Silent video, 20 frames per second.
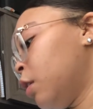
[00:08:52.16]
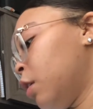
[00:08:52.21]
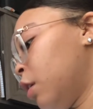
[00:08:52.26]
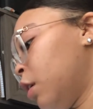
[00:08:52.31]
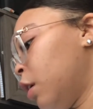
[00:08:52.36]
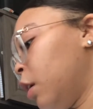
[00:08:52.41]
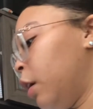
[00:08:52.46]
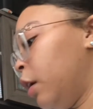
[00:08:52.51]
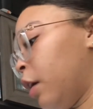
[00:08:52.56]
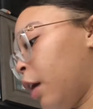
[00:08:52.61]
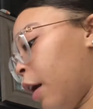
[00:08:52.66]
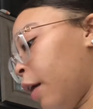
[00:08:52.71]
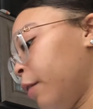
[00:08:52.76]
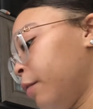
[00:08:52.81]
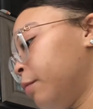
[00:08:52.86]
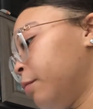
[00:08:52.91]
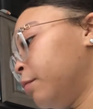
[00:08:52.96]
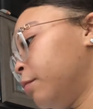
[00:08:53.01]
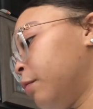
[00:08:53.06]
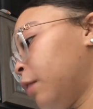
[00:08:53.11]
yeah,
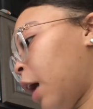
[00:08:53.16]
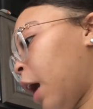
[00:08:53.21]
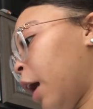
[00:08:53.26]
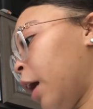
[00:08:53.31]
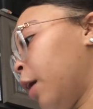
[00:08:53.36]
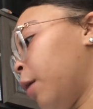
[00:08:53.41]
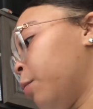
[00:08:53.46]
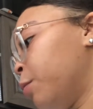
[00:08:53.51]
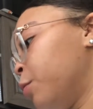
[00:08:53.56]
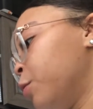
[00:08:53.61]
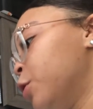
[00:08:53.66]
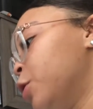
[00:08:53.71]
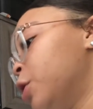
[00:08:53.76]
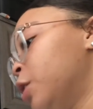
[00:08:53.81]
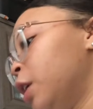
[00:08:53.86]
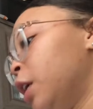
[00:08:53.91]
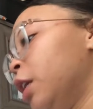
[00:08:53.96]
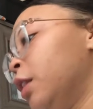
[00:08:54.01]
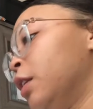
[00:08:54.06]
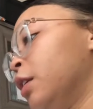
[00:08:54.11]
I
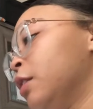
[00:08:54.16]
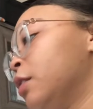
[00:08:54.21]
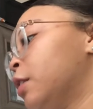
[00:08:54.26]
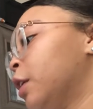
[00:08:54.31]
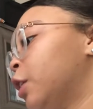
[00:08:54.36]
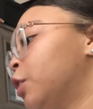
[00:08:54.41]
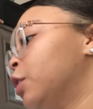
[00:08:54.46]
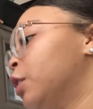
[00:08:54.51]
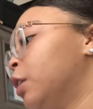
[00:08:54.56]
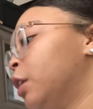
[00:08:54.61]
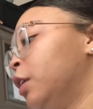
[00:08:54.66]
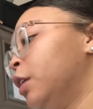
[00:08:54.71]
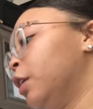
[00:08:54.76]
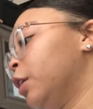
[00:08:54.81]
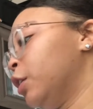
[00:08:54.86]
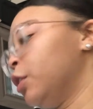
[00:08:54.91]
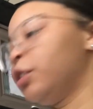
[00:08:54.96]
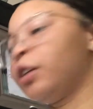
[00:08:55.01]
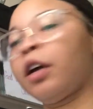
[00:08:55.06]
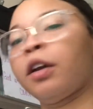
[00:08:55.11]
appreciate this section in
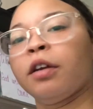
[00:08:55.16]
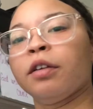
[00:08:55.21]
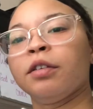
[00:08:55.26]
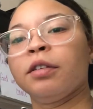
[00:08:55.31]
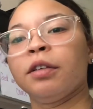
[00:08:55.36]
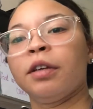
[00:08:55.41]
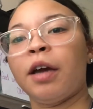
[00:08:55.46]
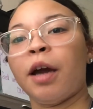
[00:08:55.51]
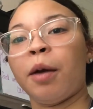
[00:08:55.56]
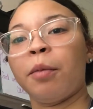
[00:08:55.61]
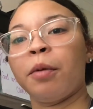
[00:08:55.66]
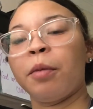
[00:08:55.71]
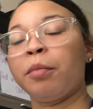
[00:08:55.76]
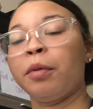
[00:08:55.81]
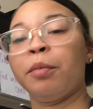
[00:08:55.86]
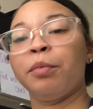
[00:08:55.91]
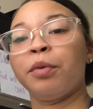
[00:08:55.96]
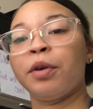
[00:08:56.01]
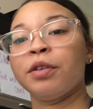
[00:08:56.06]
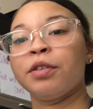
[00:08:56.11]
there. Shout out to
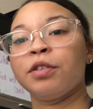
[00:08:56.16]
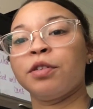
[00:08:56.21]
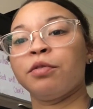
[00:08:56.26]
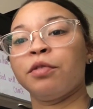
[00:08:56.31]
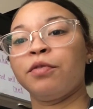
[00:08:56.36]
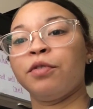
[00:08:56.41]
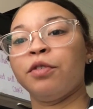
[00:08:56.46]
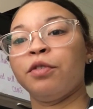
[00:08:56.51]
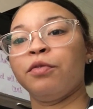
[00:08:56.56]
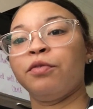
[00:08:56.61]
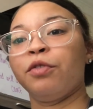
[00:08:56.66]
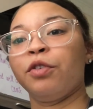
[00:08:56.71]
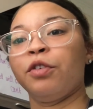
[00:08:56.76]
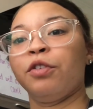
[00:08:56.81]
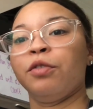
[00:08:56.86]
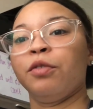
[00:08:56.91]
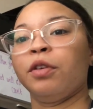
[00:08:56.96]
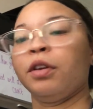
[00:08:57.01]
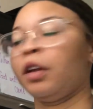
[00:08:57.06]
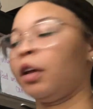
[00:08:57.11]
Princeton Review for
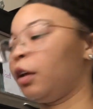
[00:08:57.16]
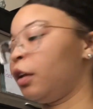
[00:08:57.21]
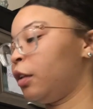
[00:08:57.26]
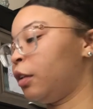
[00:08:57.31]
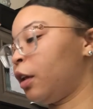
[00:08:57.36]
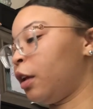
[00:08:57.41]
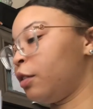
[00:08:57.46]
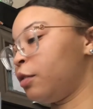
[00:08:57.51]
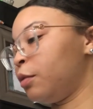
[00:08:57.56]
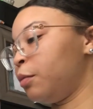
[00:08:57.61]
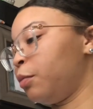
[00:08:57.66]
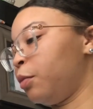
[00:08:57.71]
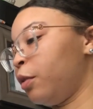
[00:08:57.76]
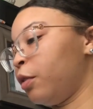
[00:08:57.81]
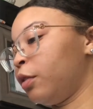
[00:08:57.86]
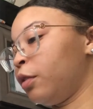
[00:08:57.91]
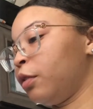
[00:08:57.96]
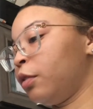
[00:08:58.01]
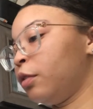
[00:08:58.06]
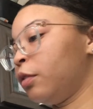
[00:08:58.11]
doing that. That is
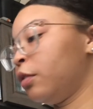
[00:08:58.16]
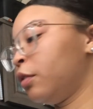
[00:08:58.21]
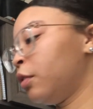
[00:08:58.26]
important.